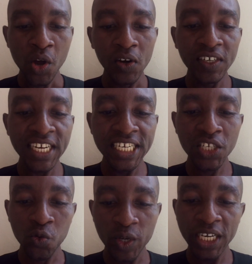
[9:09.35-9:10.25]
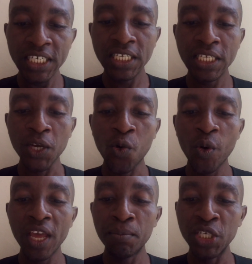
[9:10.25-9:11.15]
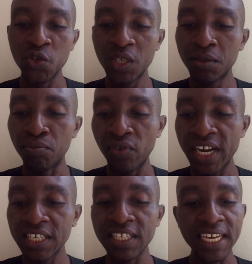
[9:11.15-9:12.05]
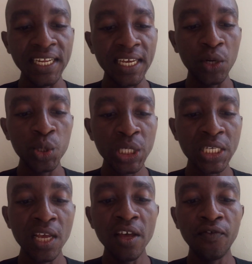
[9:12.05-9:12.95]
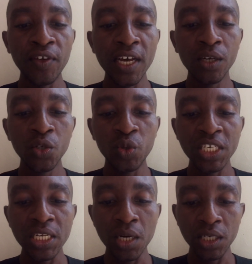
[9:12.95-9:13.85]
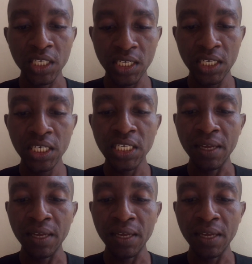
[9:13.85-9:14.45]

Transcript: under its weight, somewhere between breast and anus, filled with toxins.